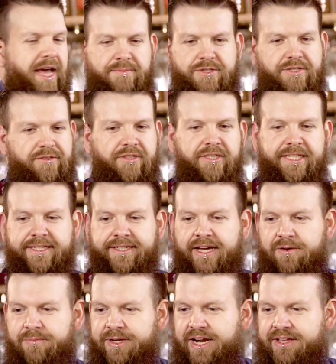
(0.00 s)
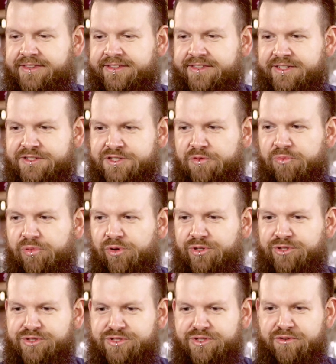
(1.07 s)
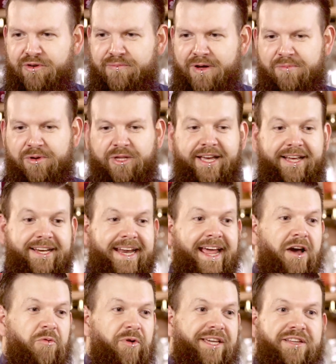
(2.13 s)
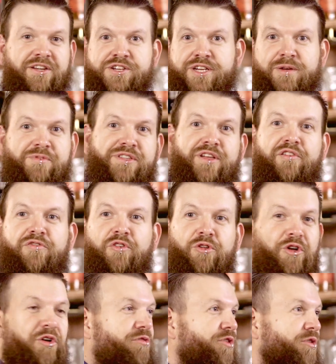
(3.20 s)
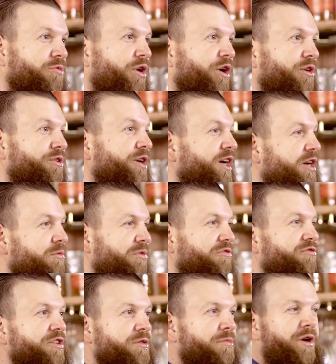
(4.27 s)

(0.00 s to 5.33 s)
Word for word: Absolutely. I mean, I think that it's important to remember like now we can ship stuff all over the world. But for the